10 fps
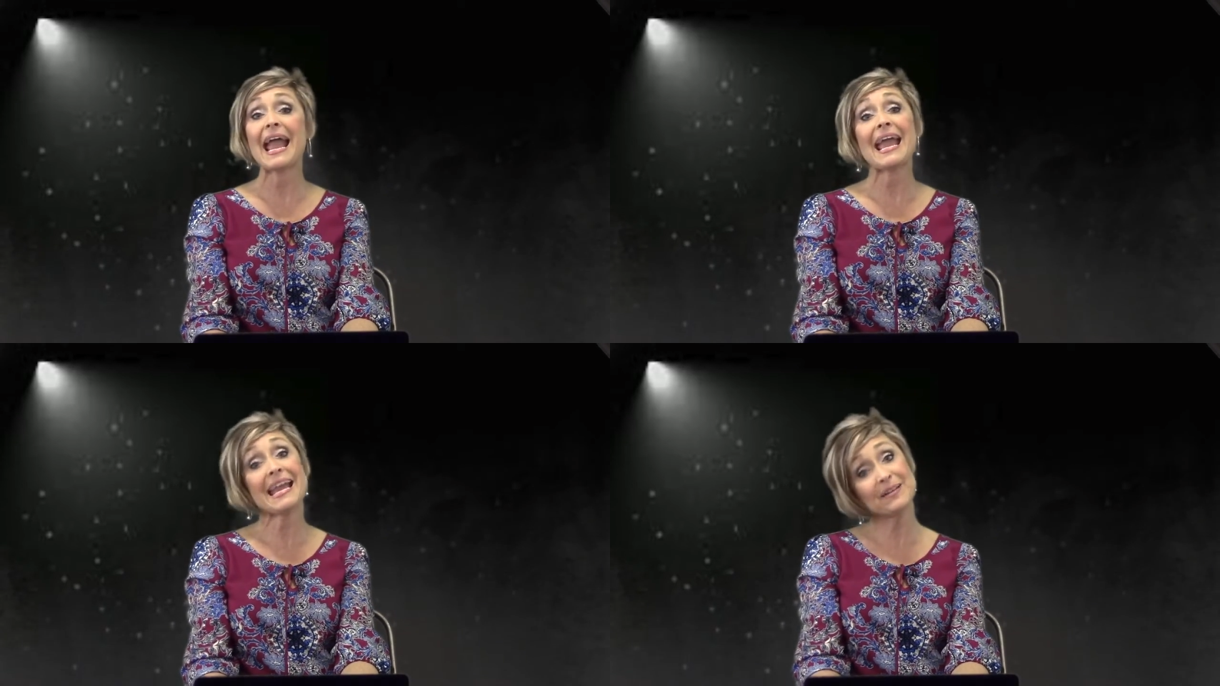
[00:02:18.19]

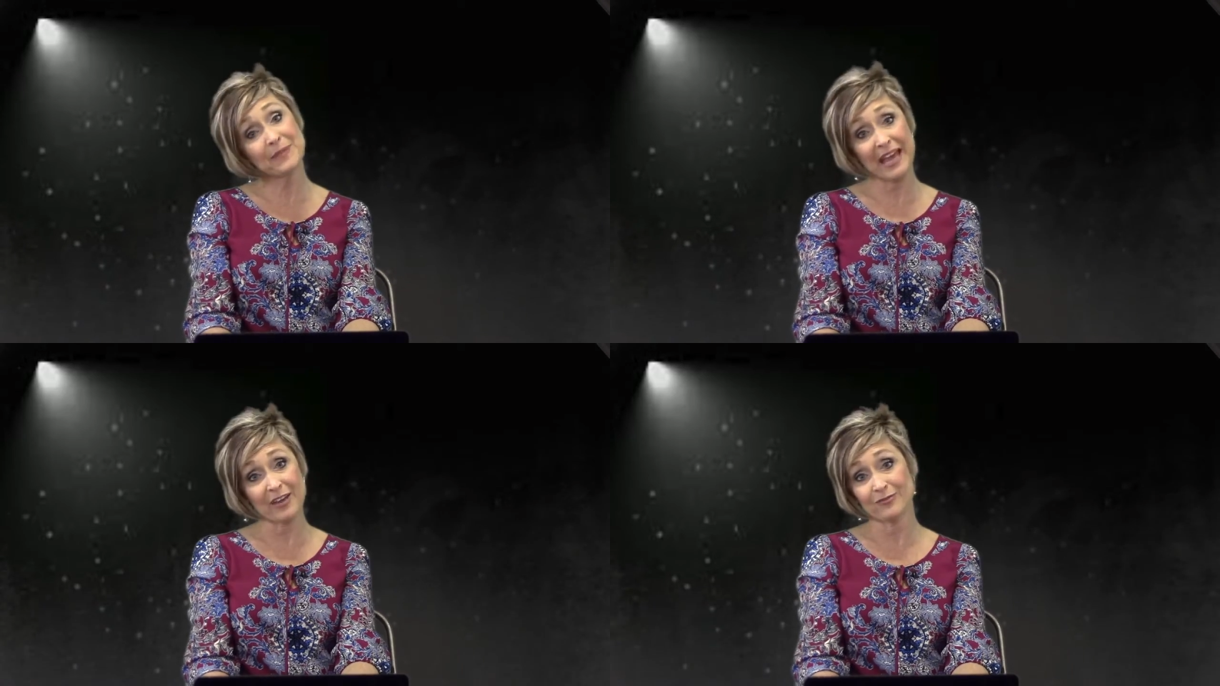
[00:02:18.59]
and
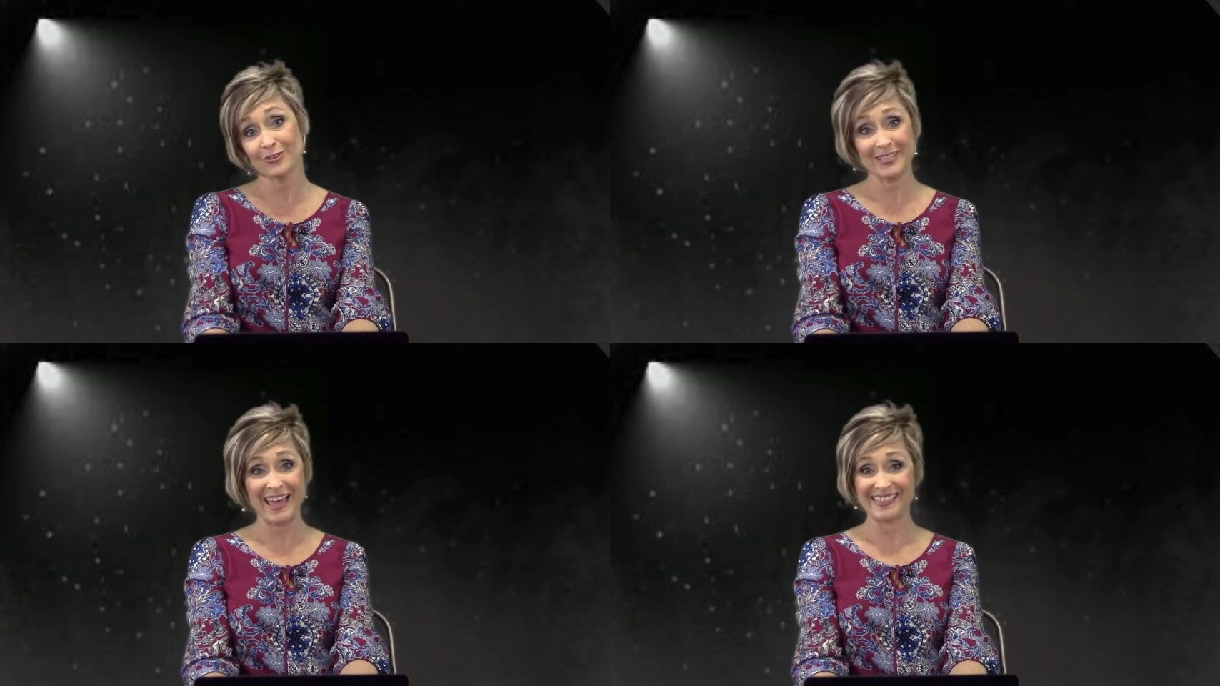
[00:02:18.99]

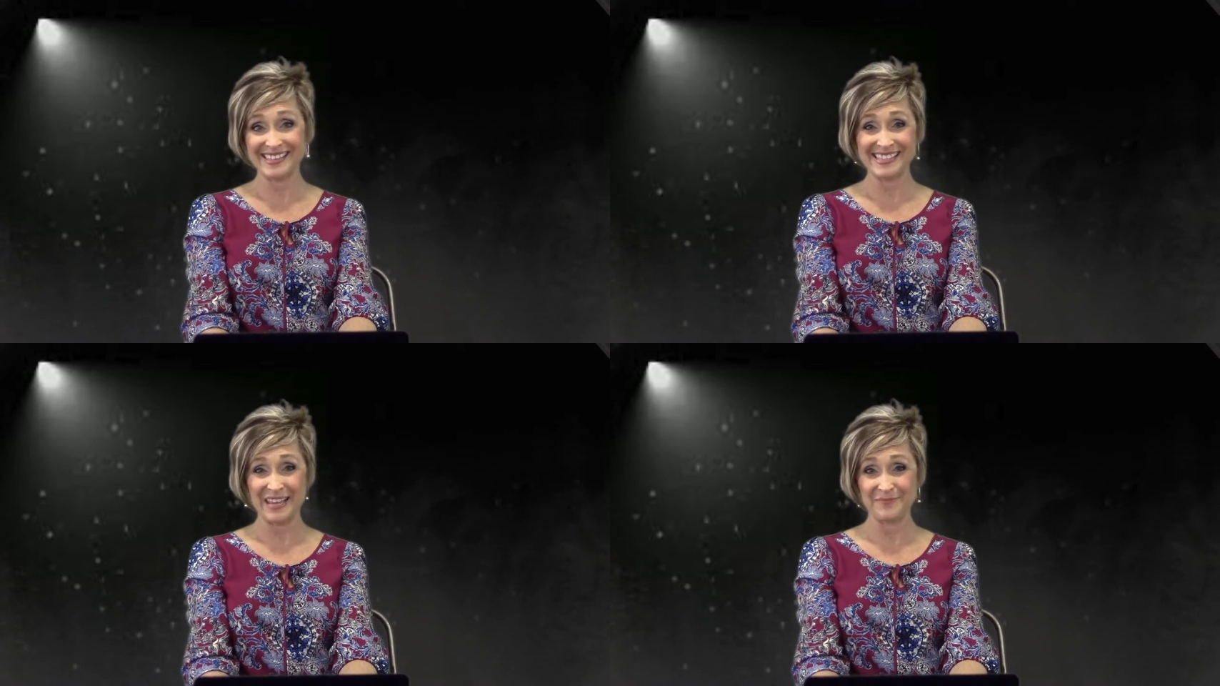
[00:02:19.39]
behaviors at
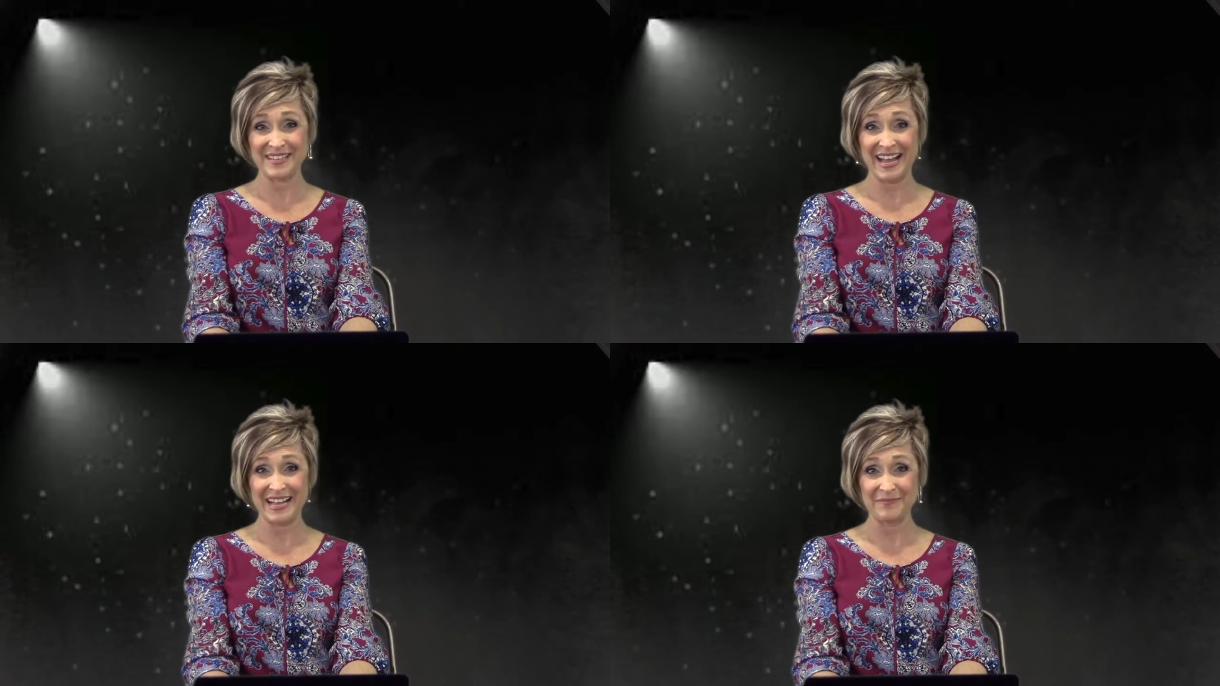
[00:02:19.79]
the same
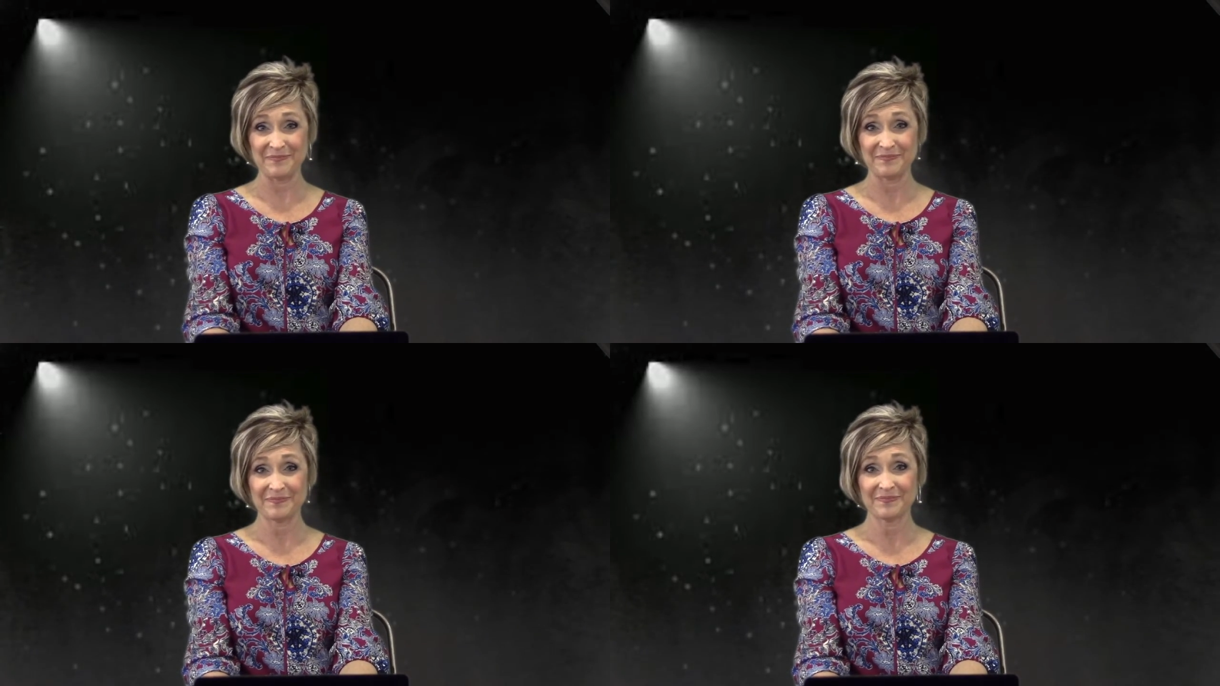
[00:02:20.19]
time.